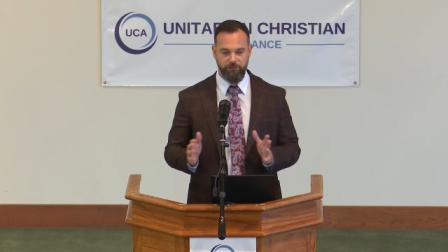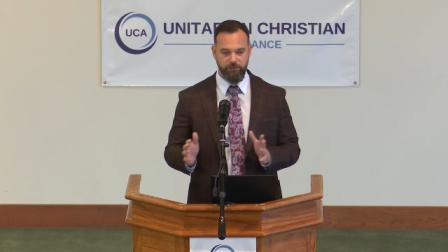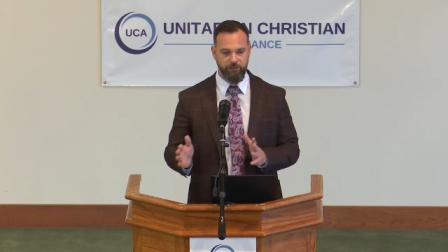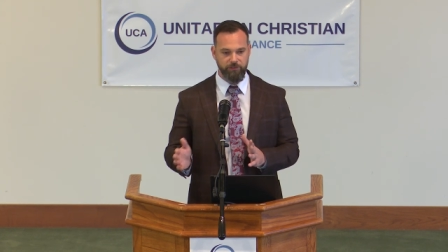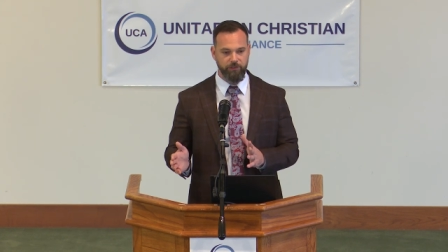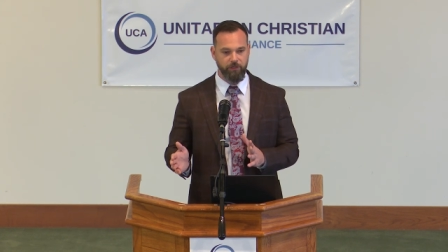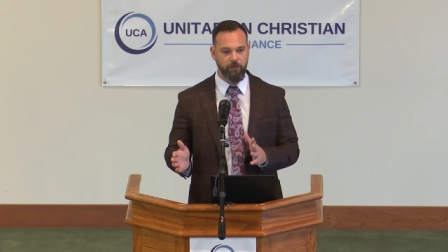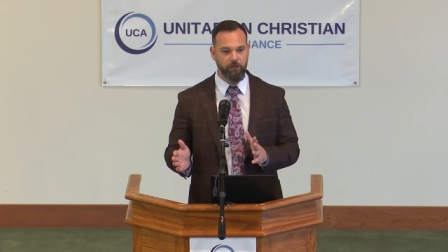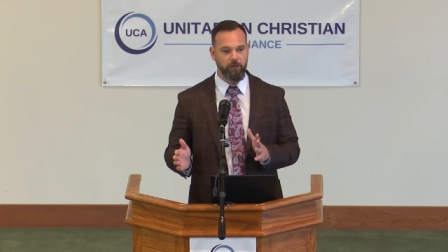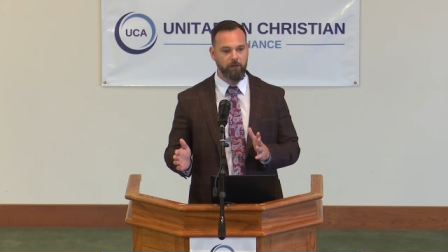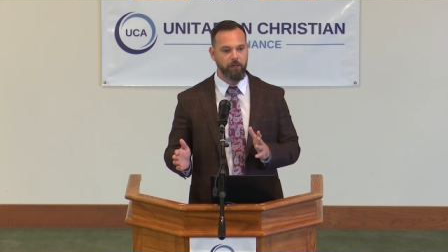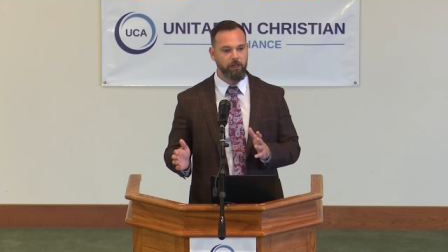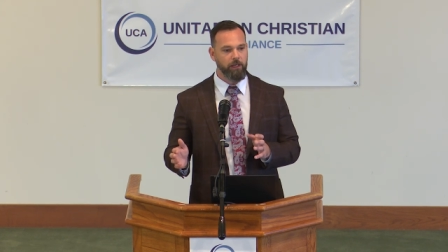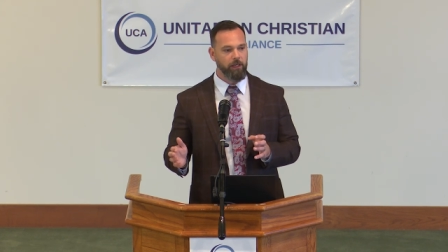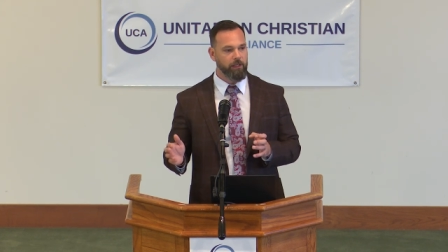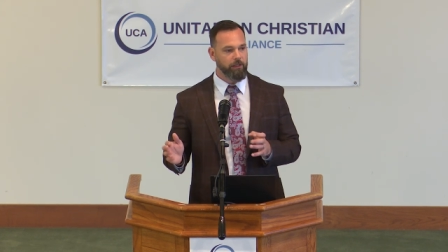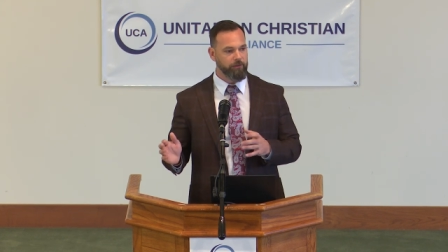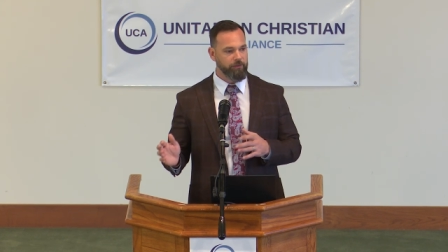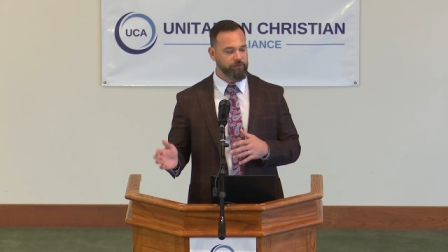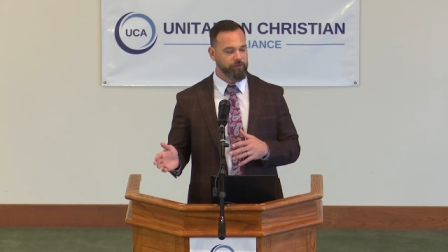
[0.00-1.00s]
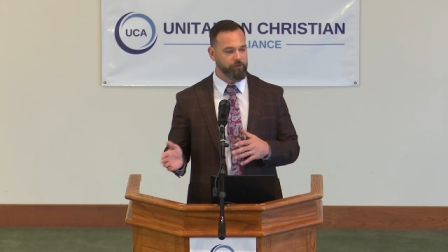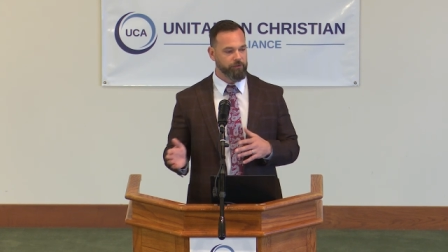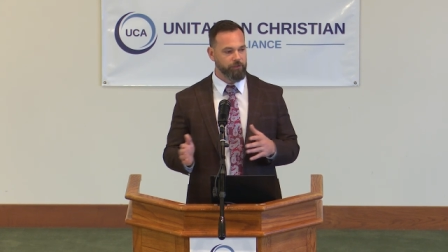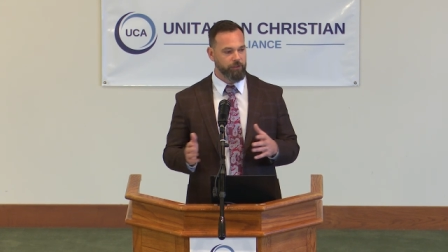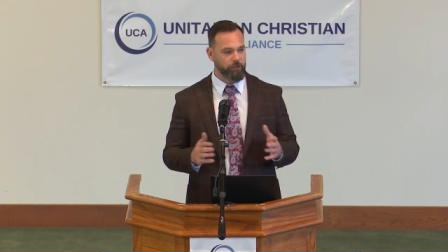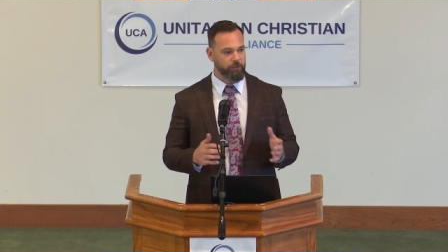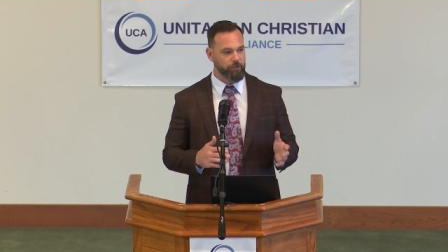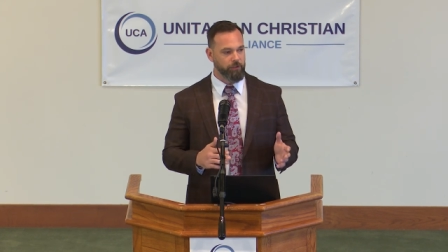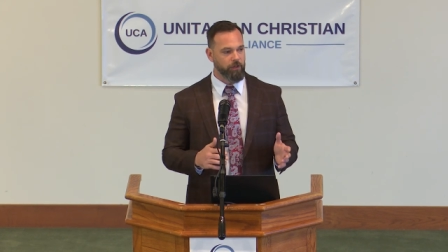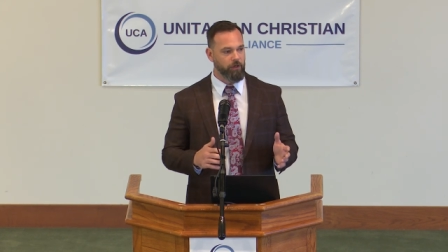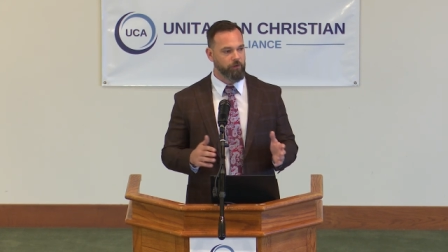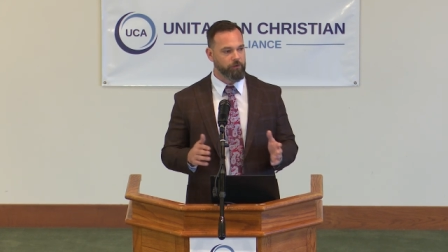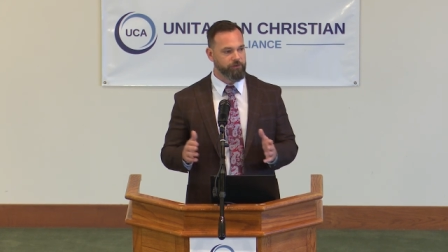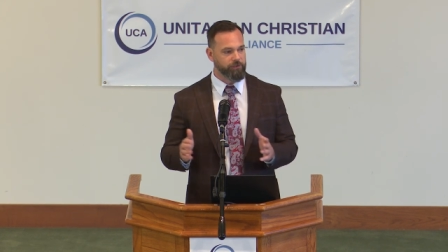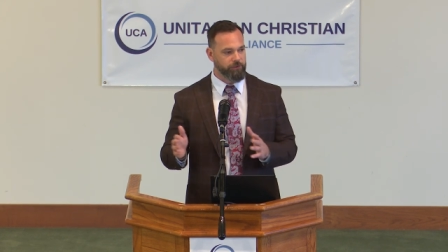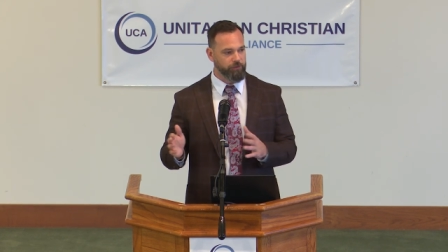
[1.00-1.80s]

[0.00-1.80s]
These are, these are turncoats.